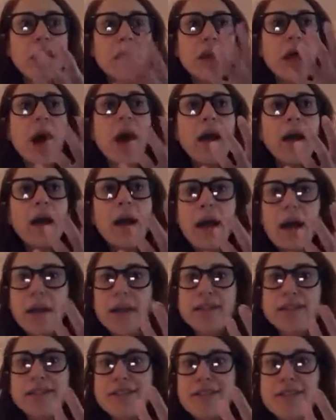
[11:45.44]
log
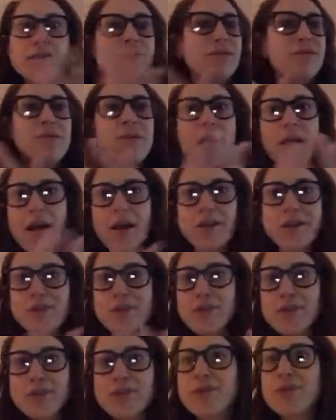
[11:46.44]
on to our
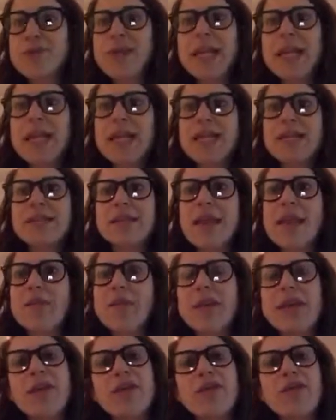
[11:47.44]
social medias and
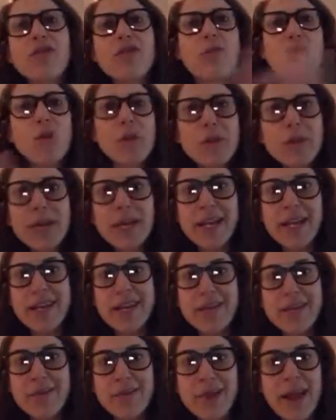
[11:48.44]
we get thwarted,
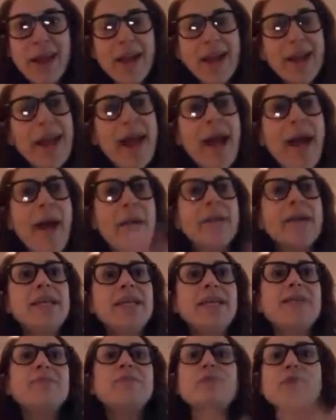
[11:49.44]
right? How many
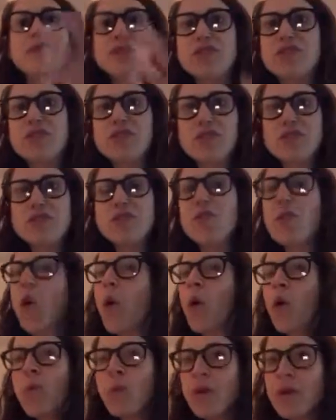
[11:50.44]
times do I start to do
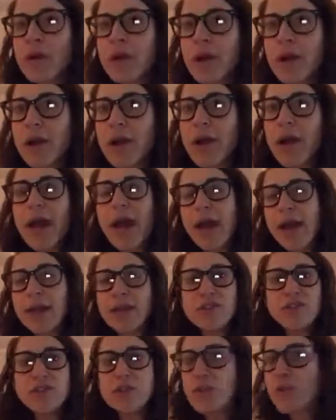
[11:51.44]
homework and I
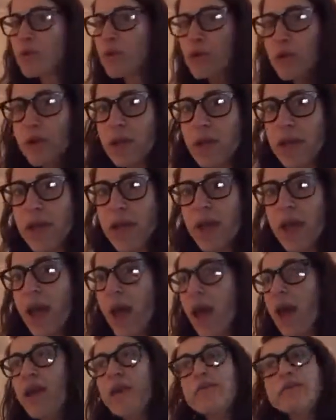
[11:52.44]
start Googling
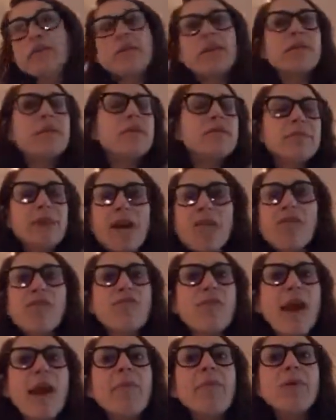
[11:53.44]
and all of a sudden I'm down a
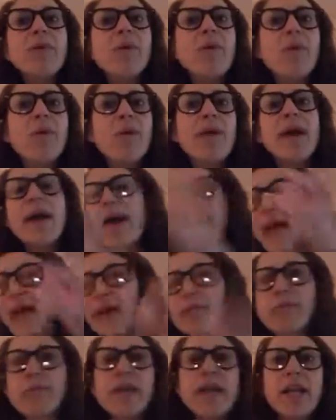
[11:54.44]
rabbit hole and
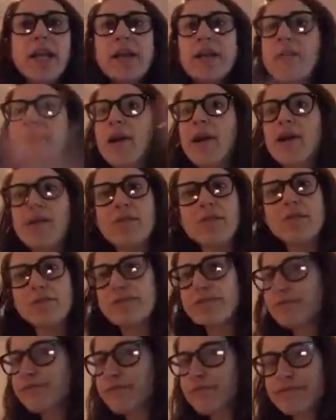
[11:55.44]
I'm reading about,
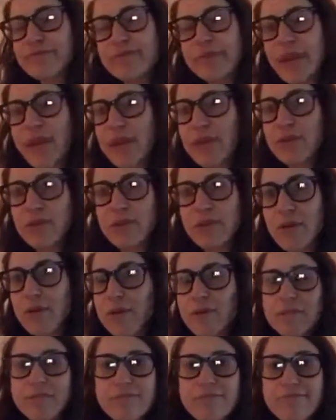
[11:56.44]
I don't know,
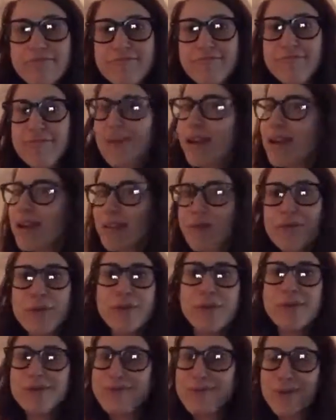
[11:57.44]

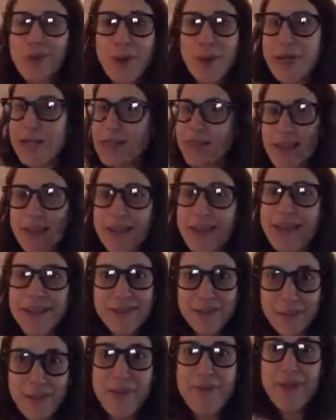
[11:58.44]
whatever crazy
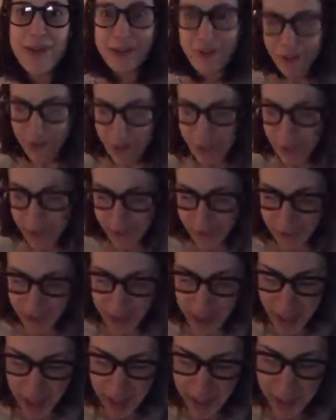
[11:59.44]
things we find ourselves
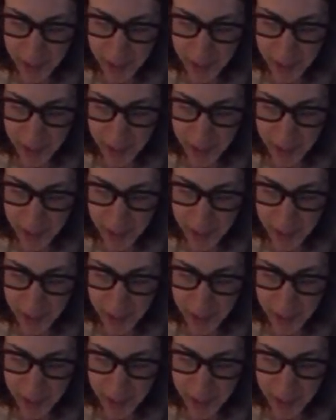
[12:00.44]
reading